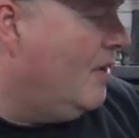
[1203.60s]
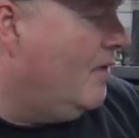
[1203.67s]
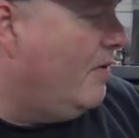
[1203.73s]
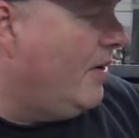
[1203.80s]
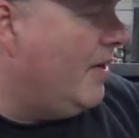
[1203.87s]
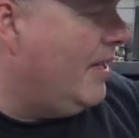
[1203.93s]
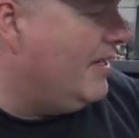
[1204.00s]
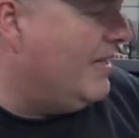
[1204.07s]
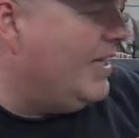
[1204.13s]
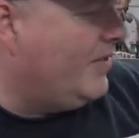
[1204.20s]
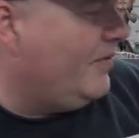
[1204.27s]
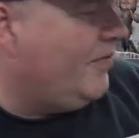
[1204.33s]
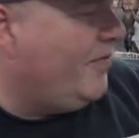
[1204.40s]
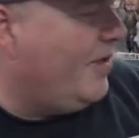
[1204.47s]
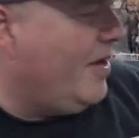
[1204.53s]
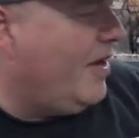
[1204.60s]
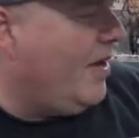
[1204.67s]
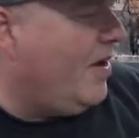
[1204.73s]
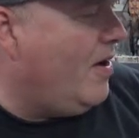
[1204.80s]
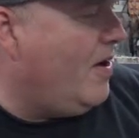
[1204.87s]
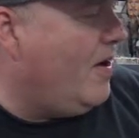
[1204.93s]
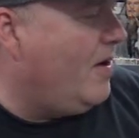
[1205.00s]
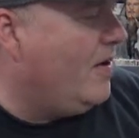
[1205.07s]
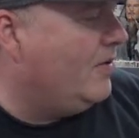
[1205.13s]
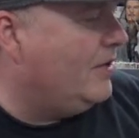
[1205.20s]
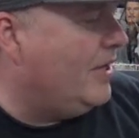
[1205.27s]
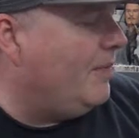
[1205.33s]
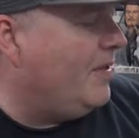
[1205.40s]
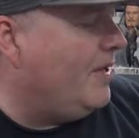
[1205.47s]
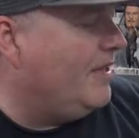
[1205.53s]
Right, these next 3 are
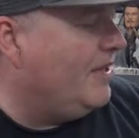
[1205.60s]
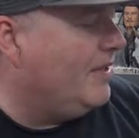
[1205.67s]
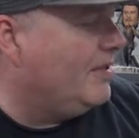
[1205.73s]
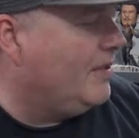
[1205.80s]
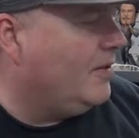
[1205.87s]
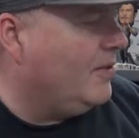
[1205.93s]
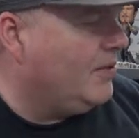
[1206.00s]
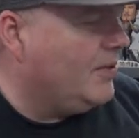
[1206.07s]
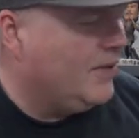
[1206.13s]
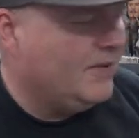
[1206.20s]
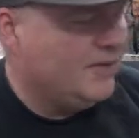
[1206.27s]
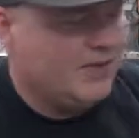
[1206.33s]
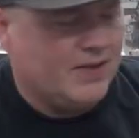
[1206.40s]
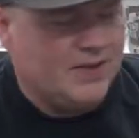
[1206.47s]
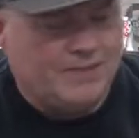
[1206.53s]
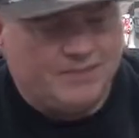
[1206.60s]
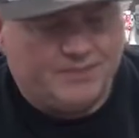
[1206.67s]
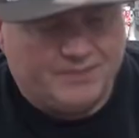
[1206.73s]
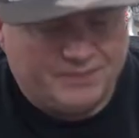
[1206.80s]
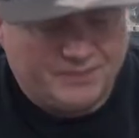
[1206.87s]
Japanese exclusives.